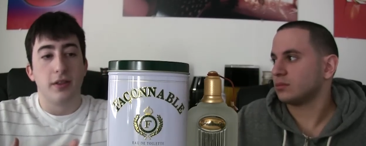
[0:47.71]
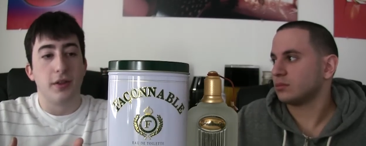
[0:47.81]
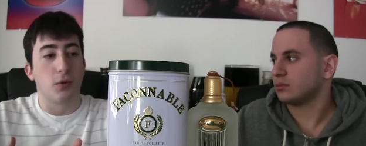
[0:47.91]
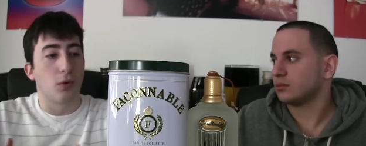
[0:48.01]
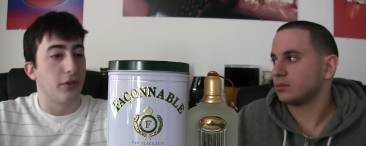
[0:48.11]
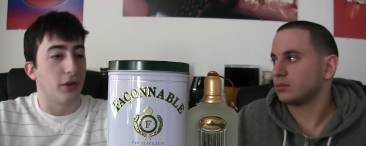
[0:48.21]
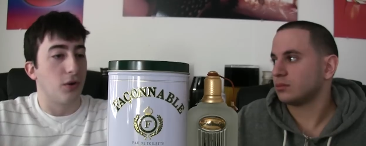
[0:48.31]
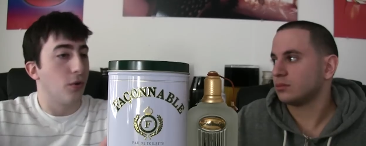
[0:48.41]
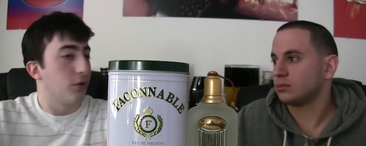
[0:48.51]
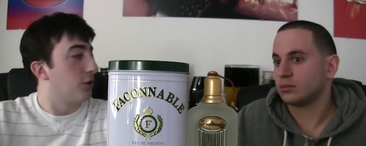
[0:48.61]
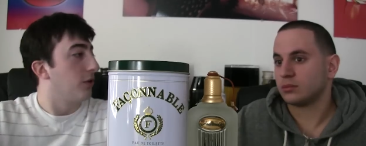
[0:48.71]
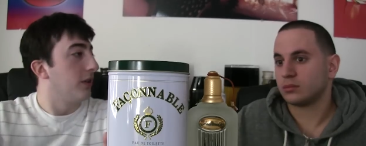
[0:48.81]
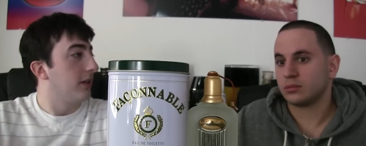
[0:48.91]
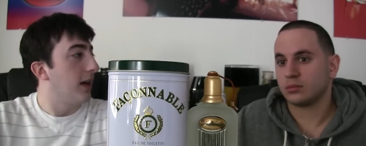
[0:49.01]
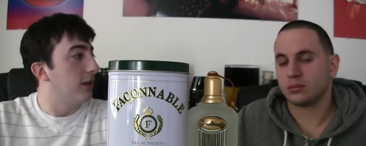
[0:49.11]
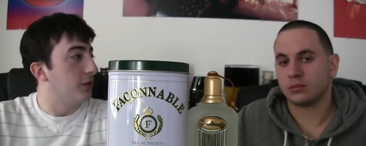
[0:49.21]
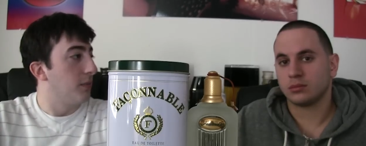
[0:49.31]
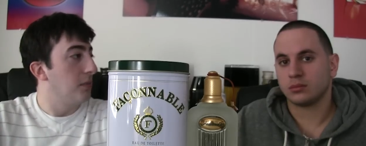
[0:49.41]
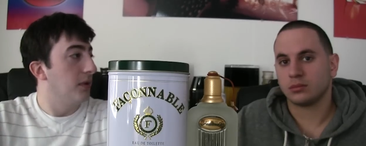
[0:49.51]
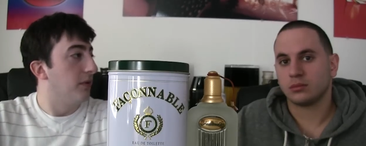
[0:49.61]
Speaker 1: they're worth a quarter trillion dollars,
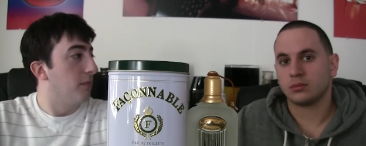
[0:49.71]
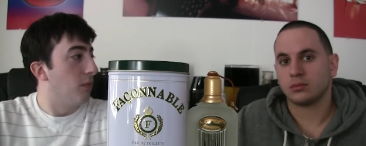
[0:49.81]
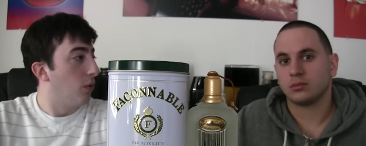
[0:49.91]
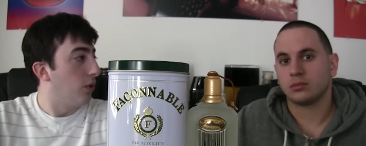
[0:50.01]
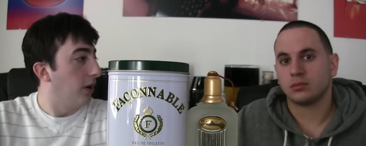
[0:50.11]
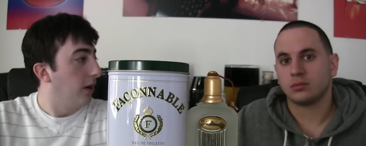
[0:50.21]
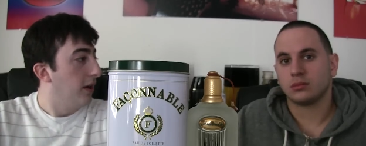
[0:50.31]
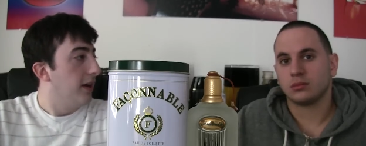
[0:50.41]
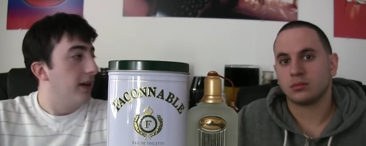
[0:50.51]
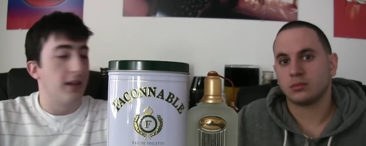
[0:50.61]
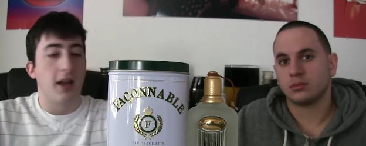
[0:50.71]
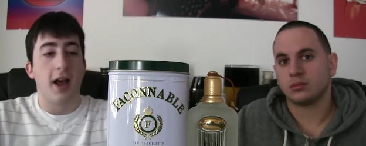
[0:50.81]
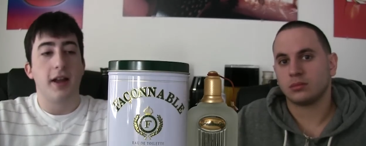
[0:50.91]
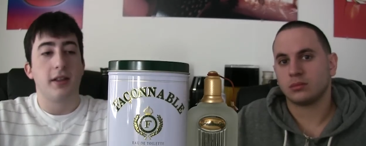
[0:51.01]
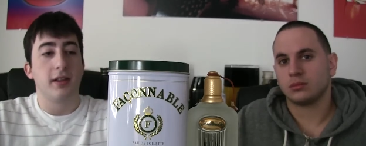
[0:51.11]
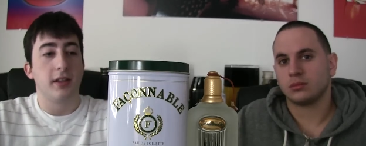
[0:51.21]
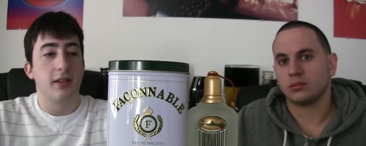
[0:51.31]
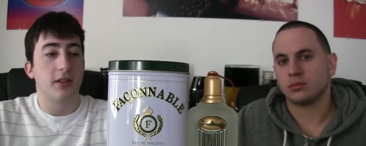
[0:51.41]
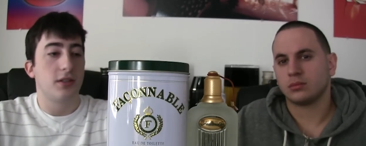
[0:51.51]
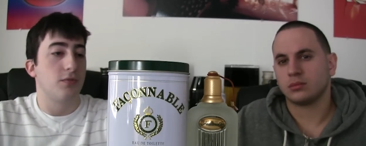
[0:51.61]
maybe even more I think
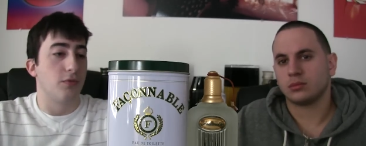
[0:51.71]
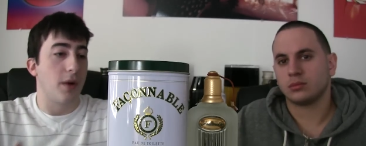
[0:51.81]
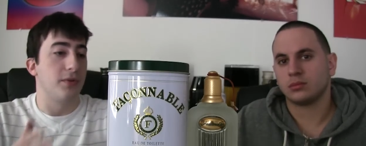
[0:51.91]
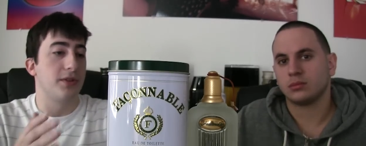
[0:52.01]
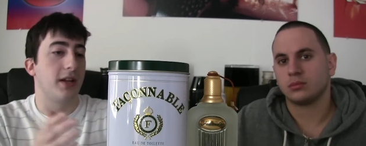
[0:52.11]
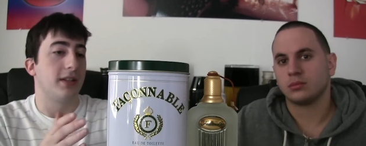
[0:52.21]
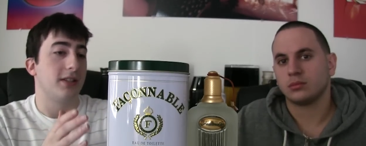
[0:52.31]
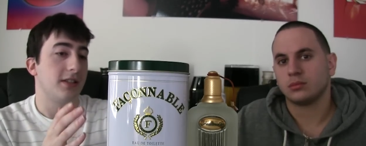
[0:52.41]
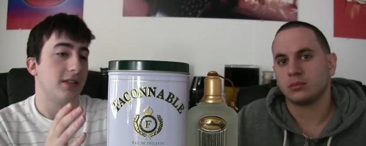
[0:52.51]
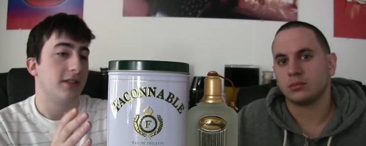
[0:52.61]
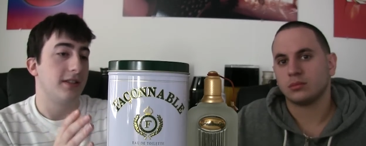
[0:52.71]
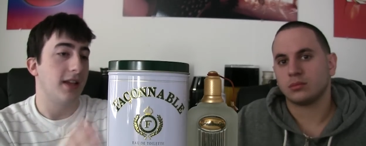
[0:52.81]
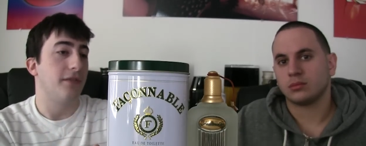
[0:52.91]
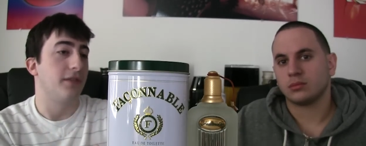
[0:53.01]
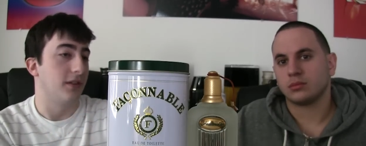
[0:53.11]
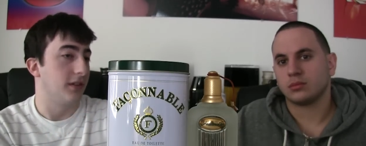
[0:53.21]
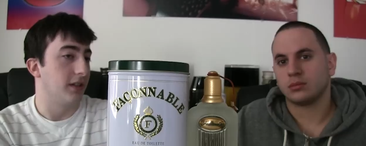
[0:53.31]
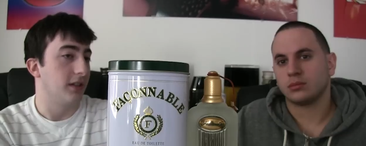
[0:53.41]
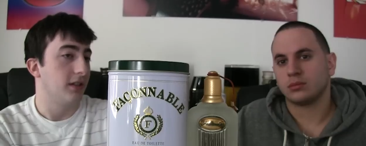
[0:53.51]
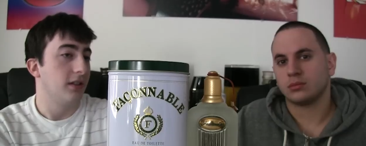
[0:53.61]
this represents
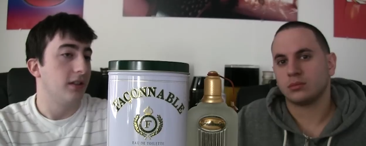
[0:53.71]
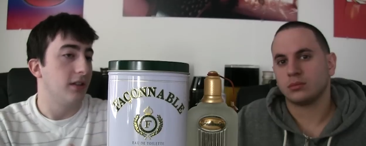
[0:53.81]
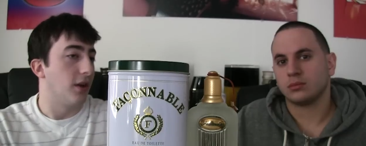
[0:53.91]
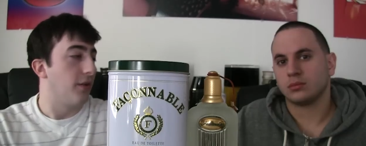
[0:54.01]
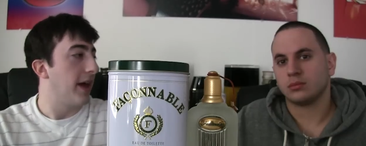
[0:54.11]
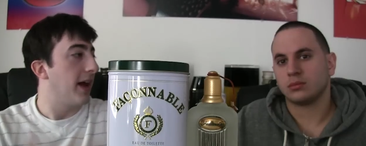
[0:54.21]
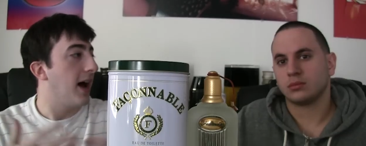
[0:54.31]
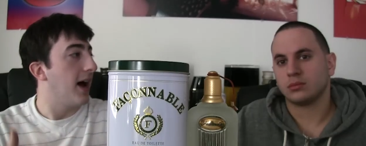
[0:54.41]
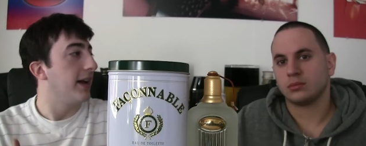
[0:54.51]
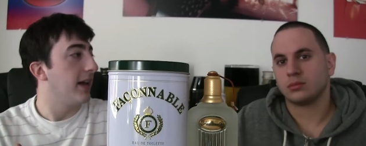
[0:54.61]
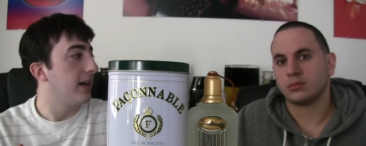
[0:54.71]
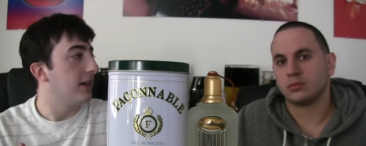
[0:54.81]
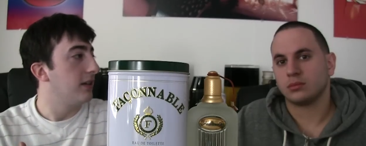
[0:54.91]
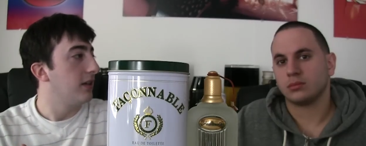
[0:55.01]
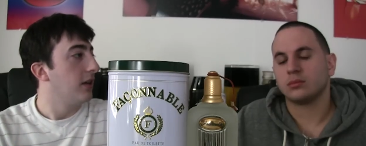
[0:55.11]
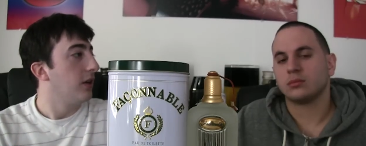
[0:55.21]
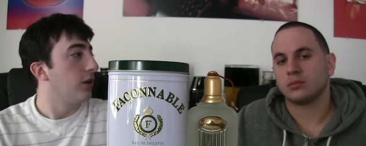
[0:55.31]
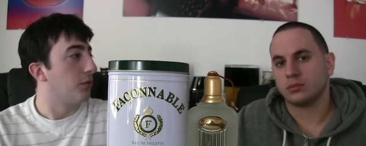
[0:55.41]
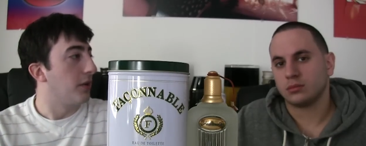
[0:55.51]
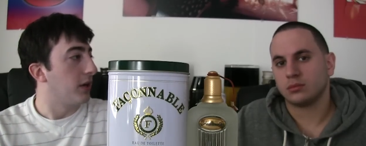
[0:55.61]
definitely, you know, that high end,
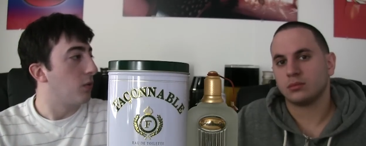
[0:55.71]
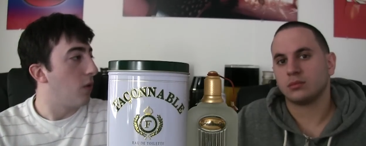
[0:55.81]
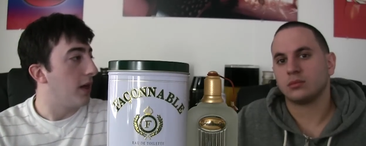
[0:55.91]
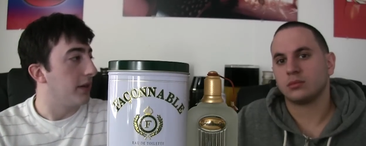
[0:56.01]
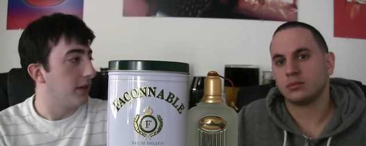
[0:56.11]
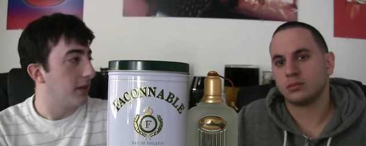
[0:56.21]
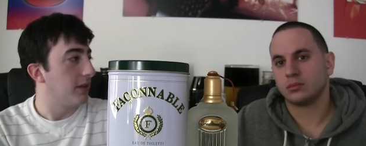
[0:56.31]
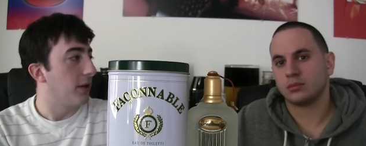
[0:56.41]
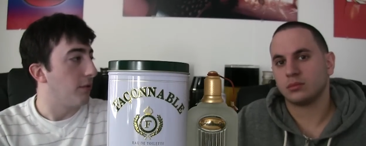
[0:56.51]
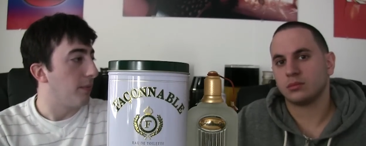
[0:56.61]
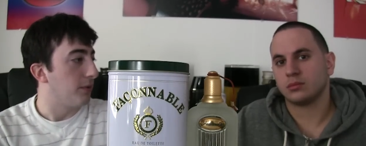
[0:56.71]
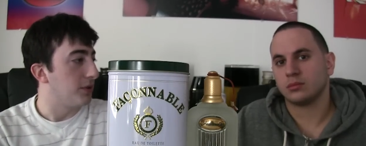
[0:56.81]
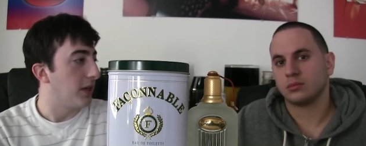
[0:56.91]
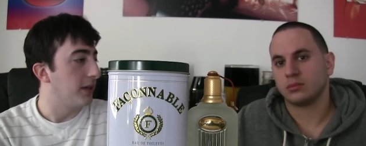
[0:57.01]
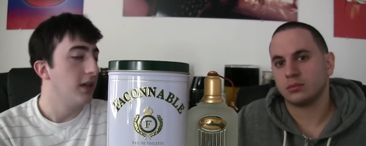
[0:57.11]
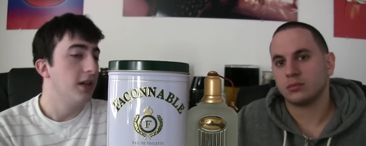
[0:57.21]
great quality that they represent.